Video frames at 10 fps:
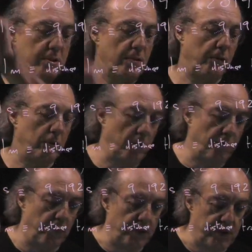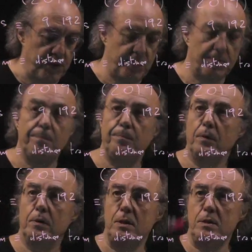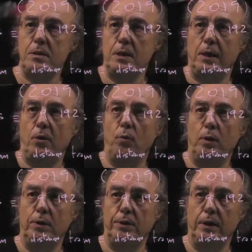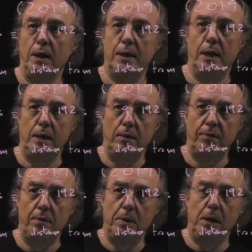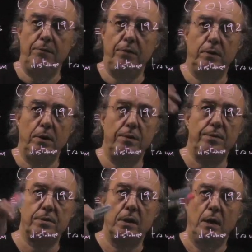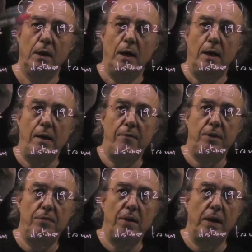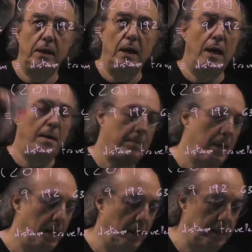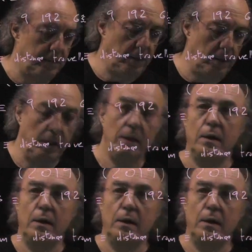of all the forces? This is an equality. Again, if I believe in this and I've defined M, L, and T,